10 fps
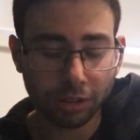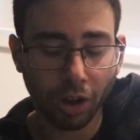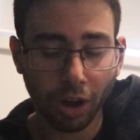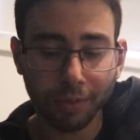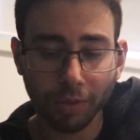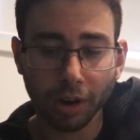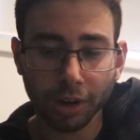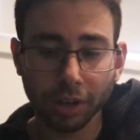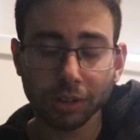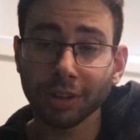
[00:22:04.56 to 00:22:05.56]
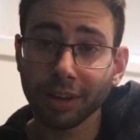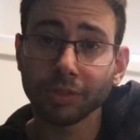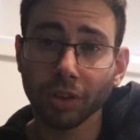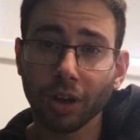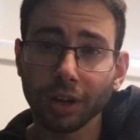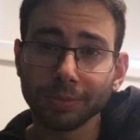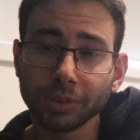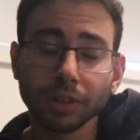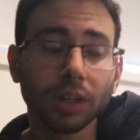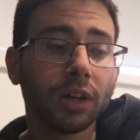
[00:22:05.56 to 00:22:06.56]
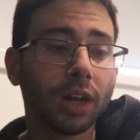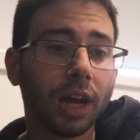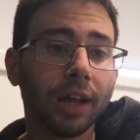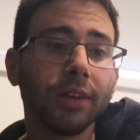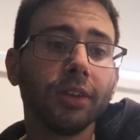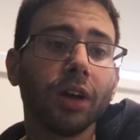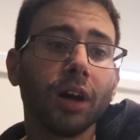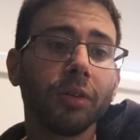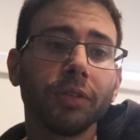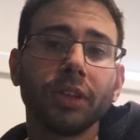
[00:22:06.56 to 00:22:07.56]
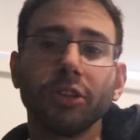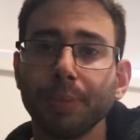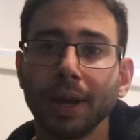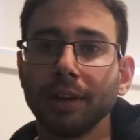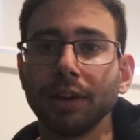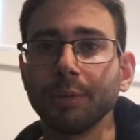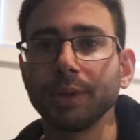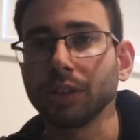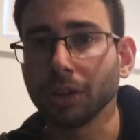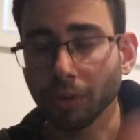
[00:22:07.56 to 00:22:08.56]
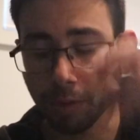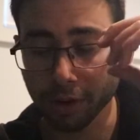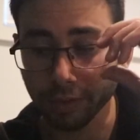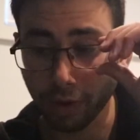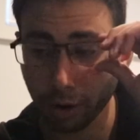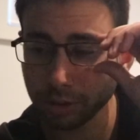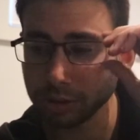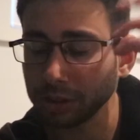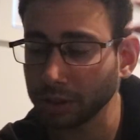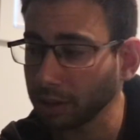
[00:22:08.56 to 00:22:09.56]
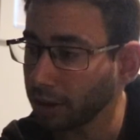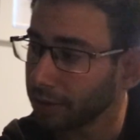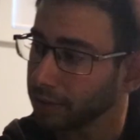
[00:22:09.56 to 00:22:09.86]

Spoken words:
time right now. Tough times. And, with this pandemic, the coronavirus. And,